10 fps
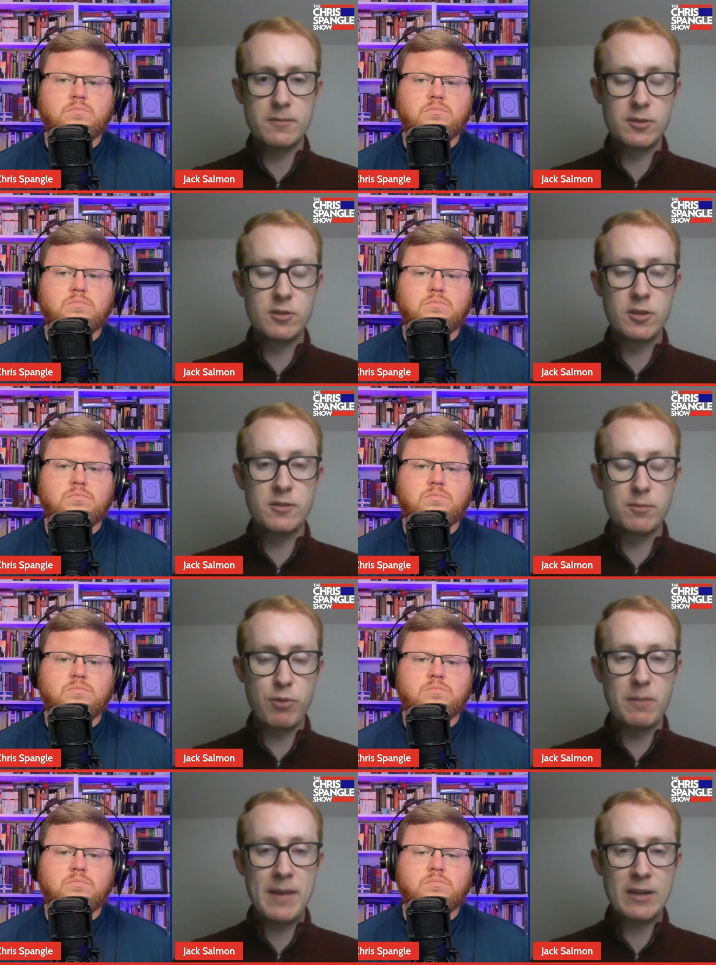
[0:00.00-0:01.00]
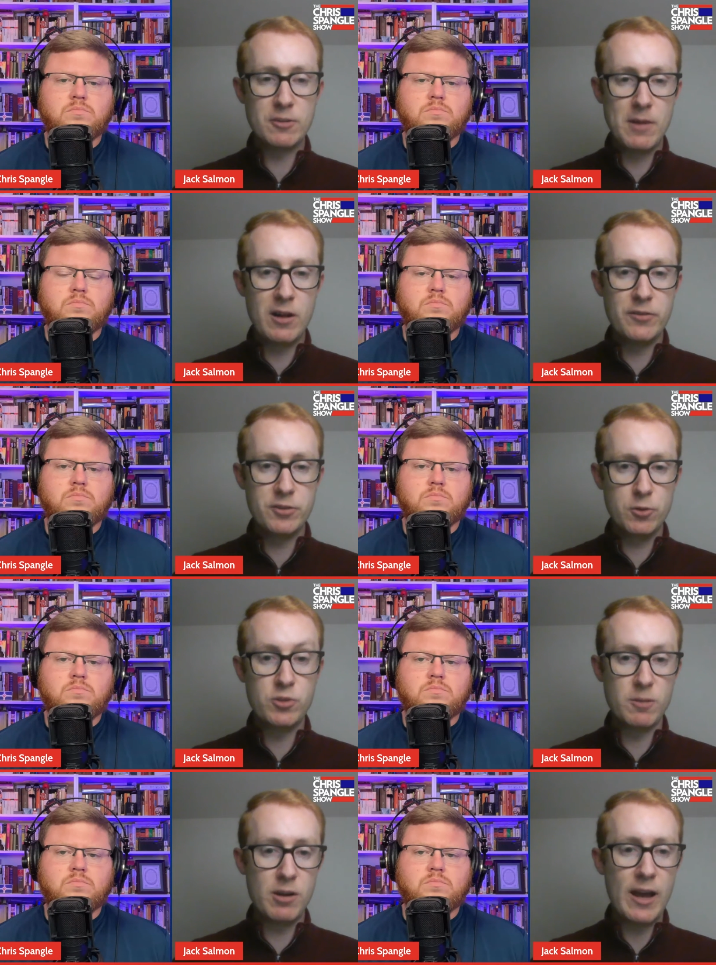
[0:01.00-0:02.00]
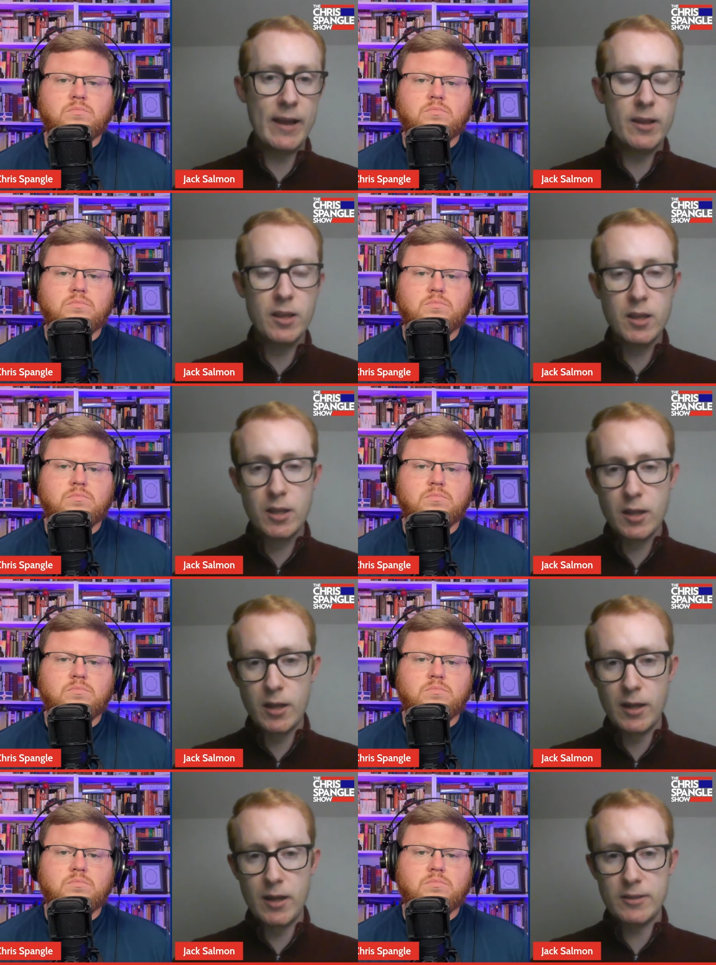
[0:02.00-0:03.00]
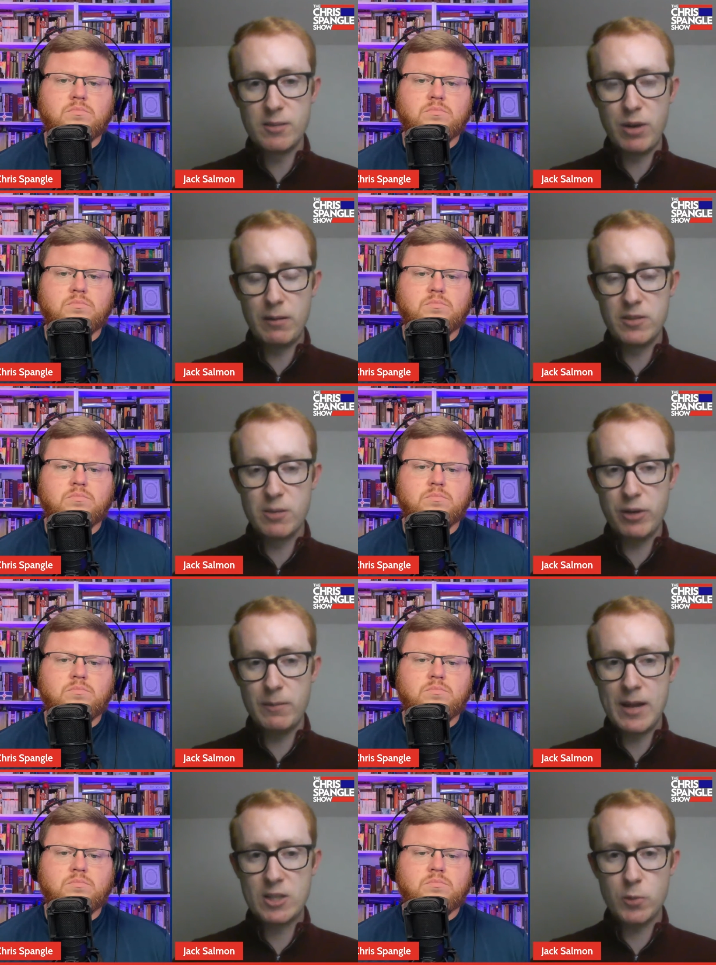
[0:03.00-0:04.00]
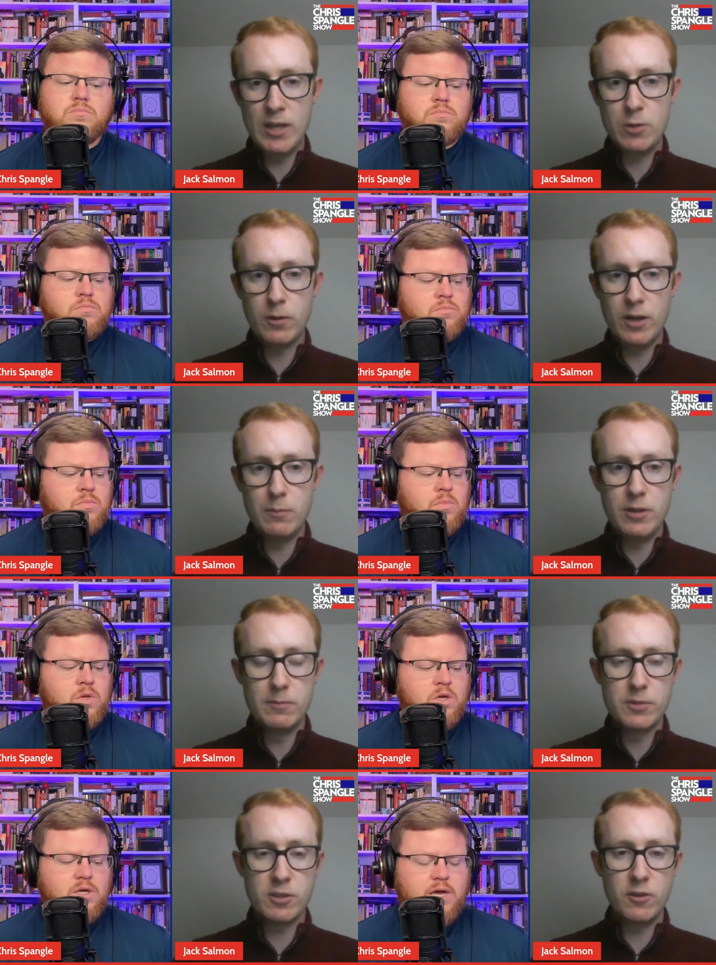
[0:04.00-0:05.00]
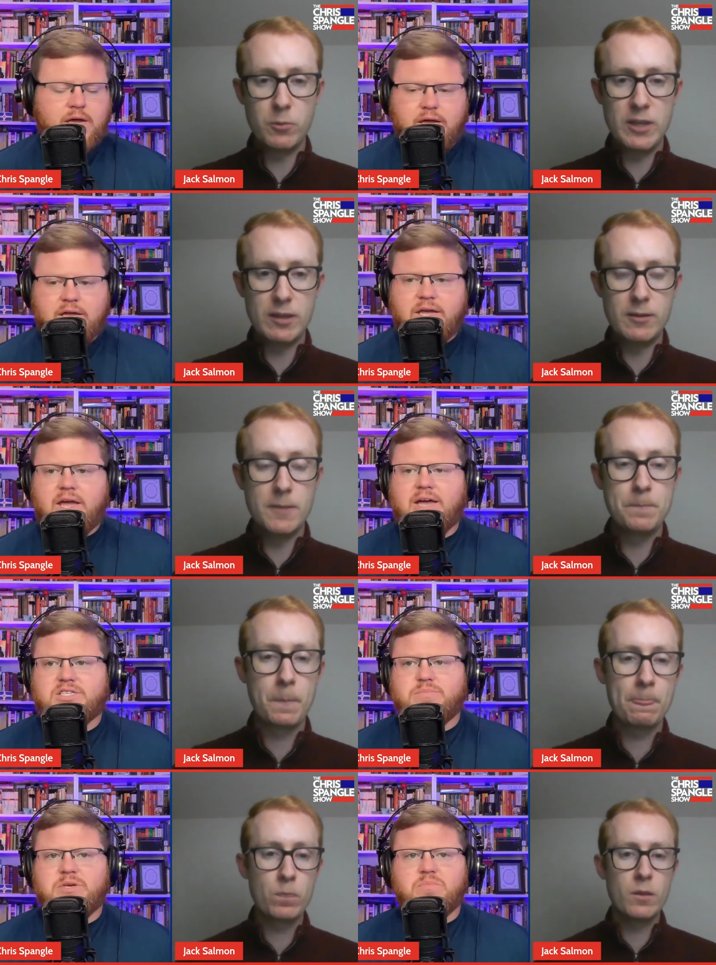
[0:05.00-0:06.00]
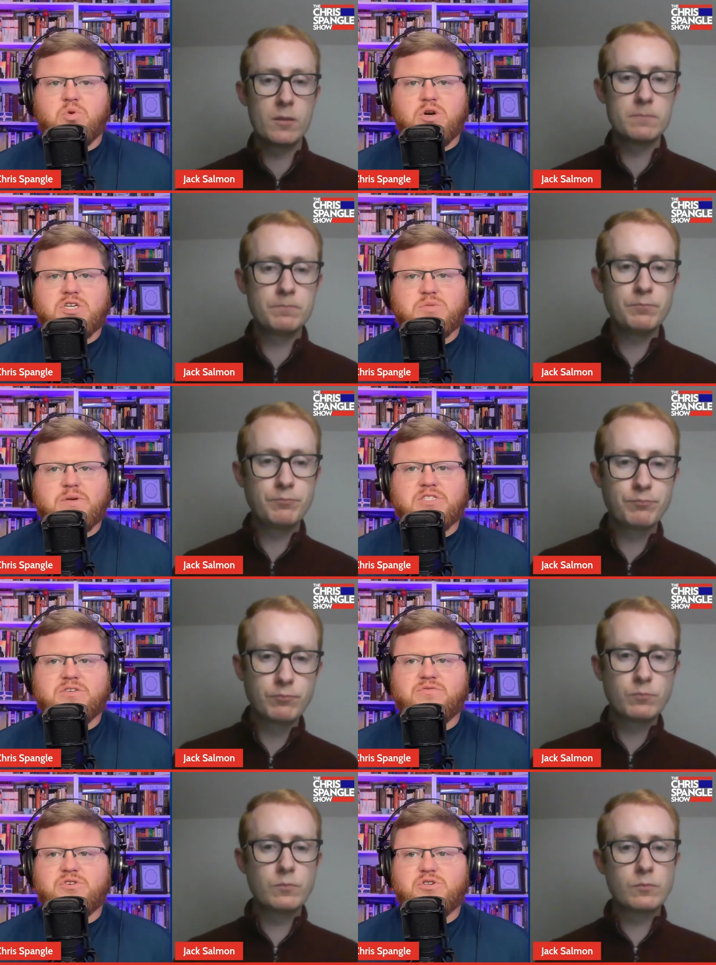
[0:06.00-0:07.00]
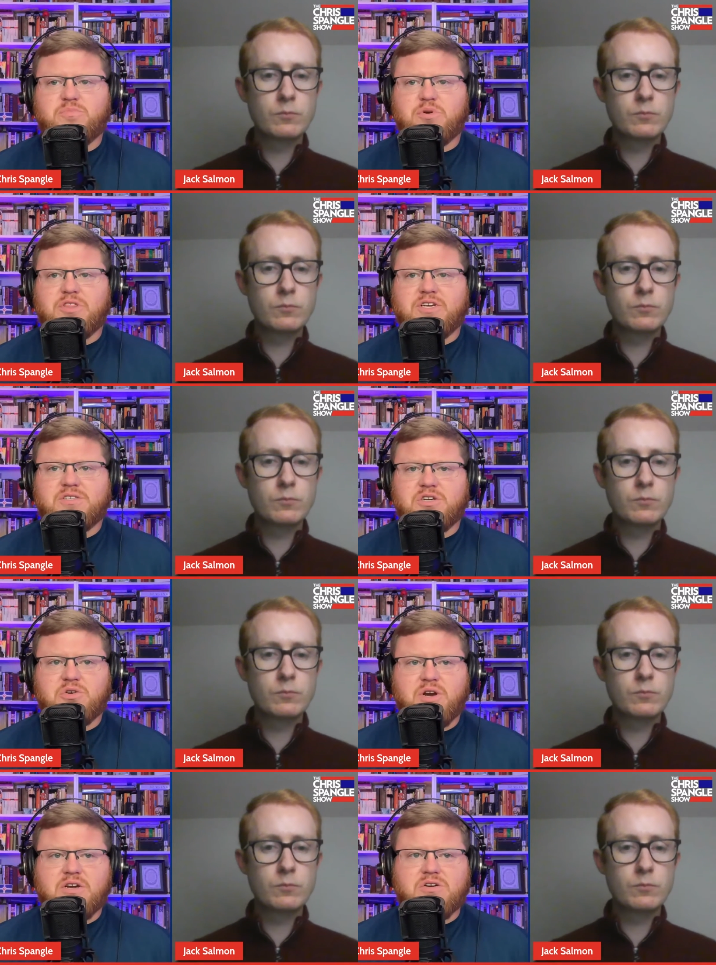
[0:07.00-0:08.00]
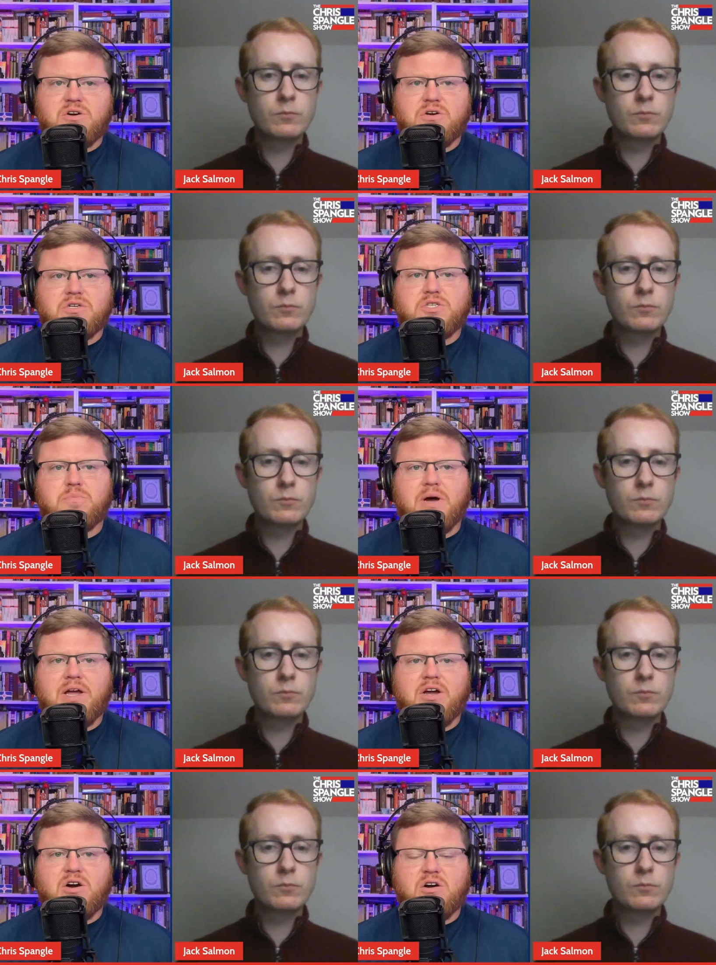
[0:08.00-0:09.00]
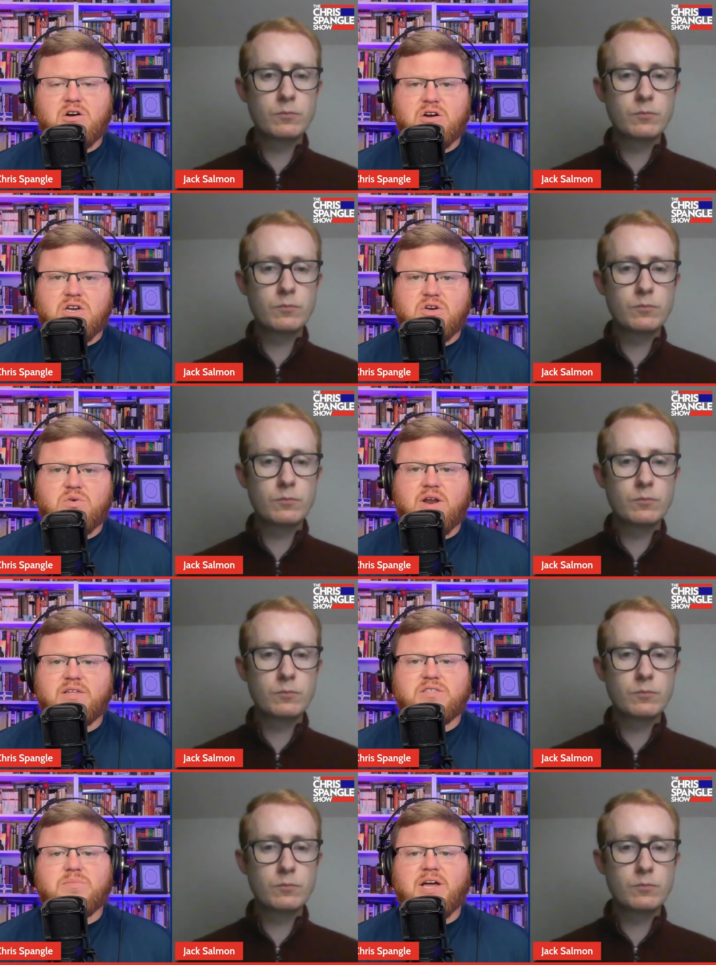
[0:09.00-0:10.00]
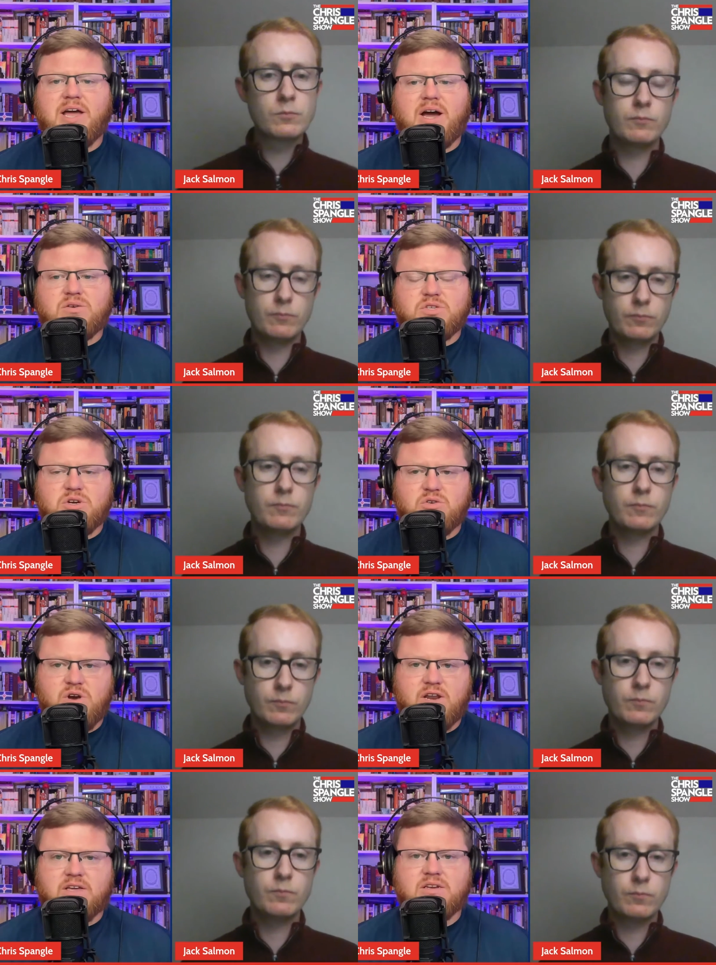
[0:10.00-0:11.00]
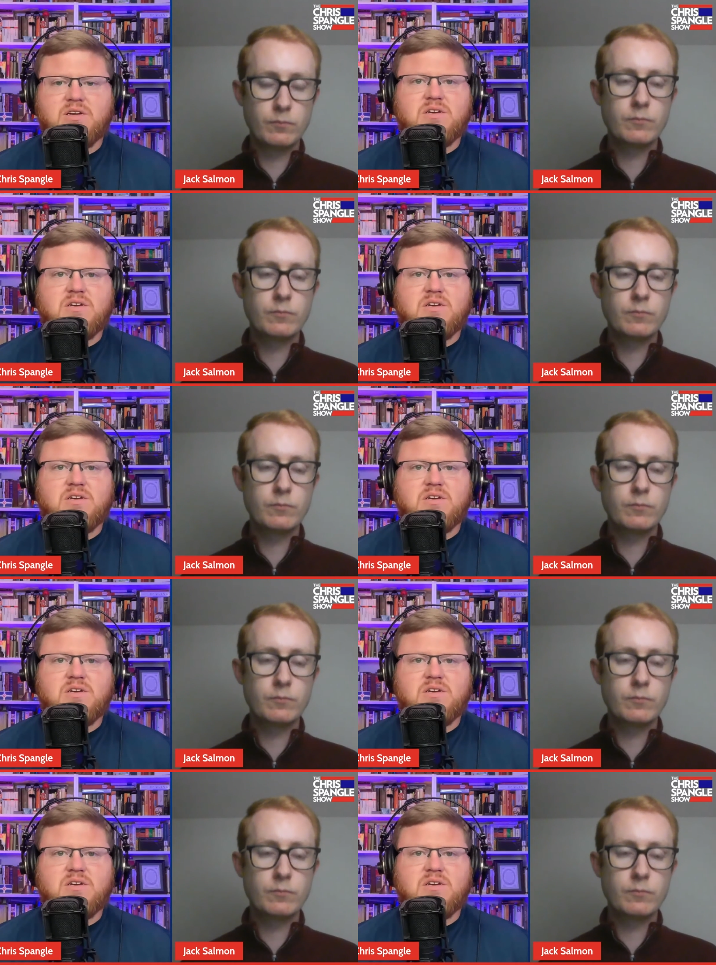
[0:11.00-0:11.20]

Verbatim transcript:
Speaker 1: to, to, to bring back demand to supply uh, to bring to bring it back to equilibrium. So yeah, can... it has to
Speaker 2: be more expensive for you to put things on a credit card, to buy a car on credit, to buy a house on credit,